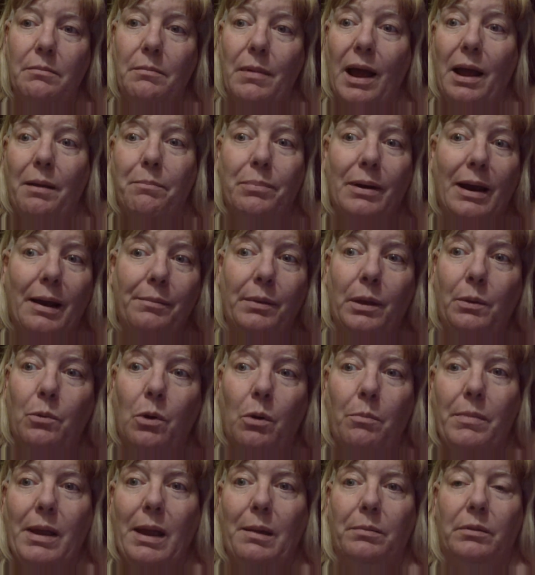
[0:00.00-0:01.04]
I probably
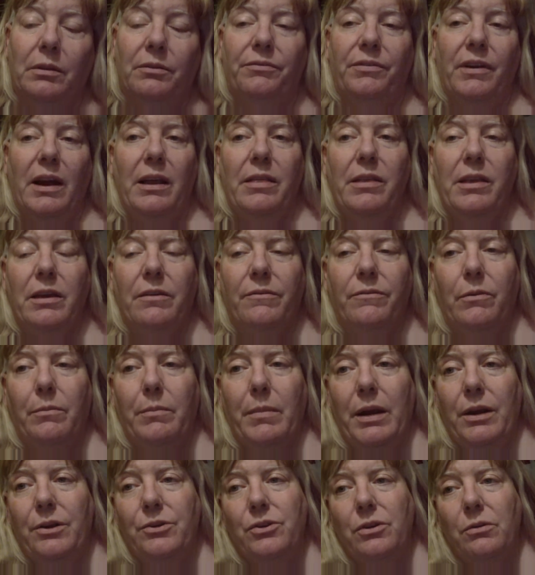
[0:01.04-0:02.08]
won't be able to find the
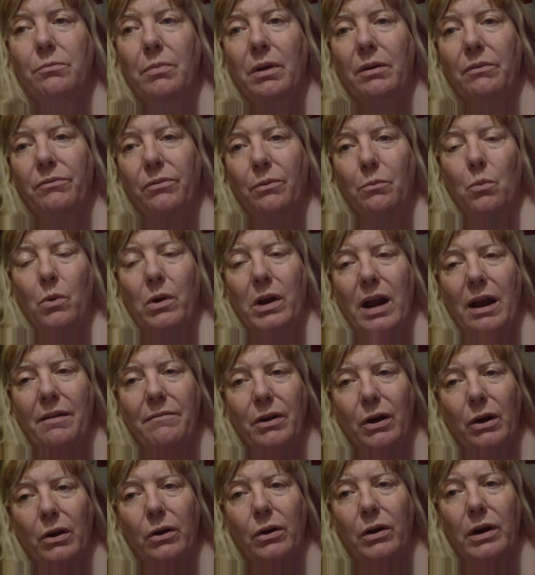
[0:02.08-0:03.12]
information, but from what I've
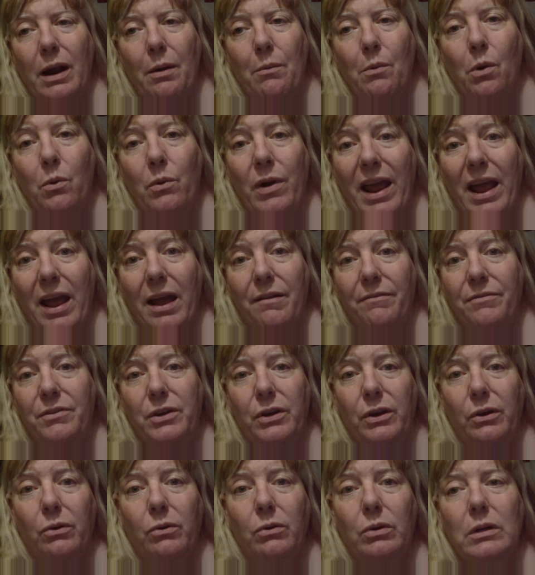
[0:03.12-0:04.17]
heard, I won't have
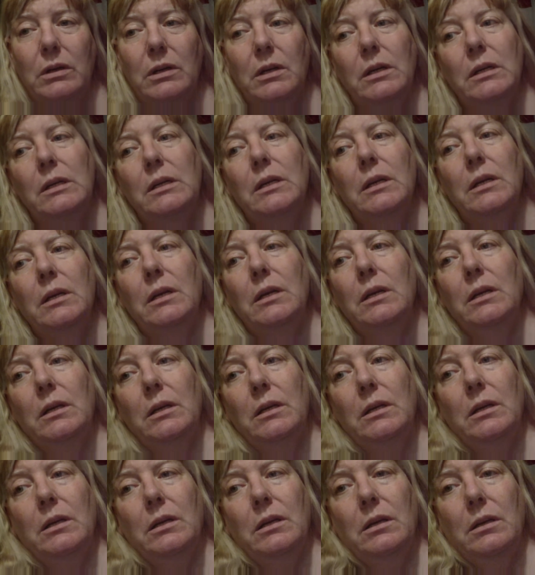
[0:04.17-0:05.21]

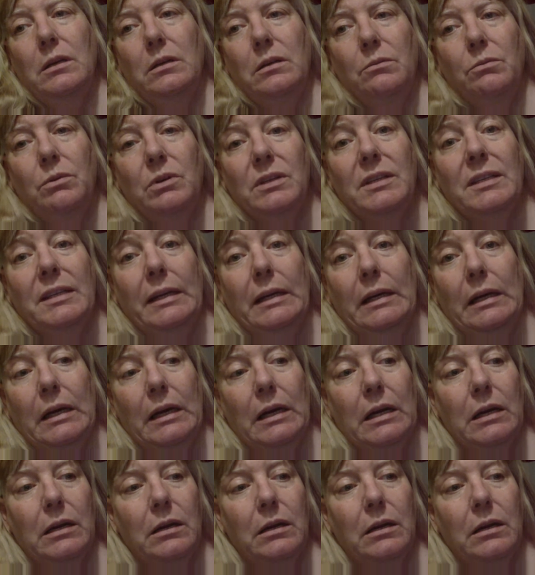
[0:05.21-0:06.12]
to. We'll see.